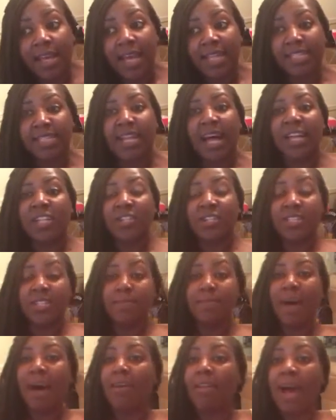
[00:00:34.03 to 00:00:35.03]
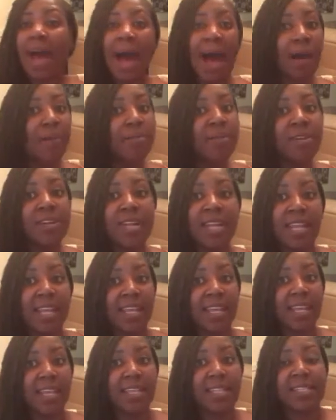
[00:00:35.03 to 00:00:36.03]
It's not just about our
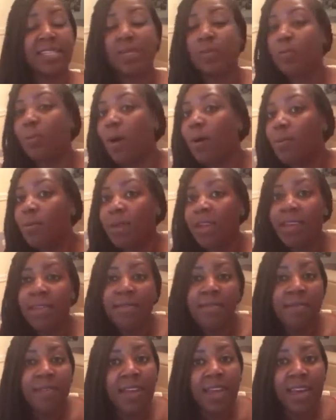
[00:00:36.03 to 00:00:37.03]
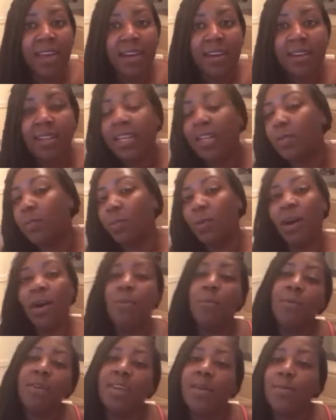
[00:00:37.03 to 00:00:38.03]
needs and what we feel and
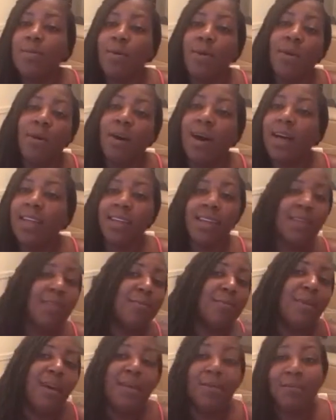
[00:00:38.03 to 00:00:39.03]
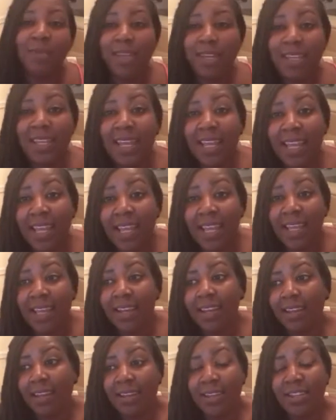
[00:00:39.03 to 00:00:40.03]
what we want and what we
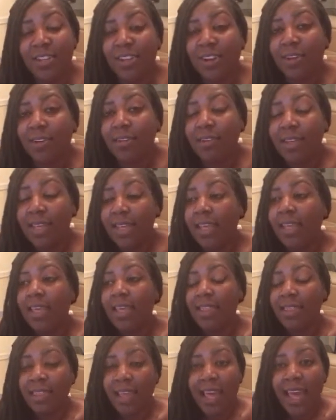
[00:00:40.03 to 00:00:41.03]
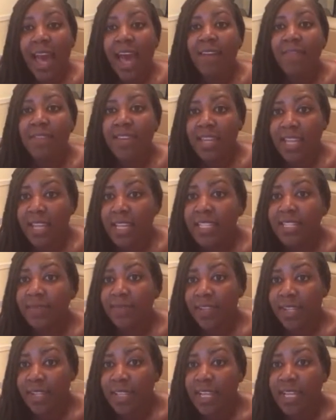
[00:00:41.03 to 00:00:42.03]
need, you know? They have needs,
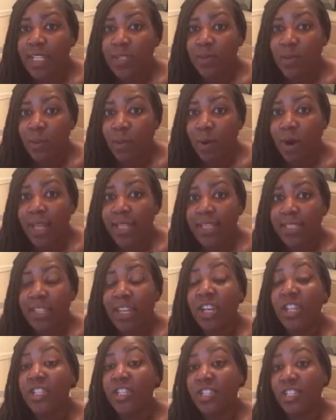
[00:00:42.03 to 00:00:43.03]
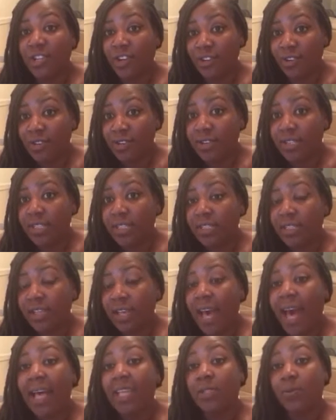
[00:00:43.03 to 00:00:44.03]
feelings, wants, concerns
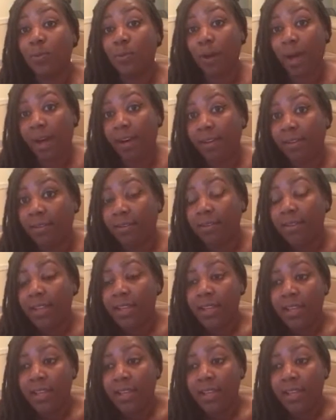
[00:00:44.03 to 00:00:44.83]
as well,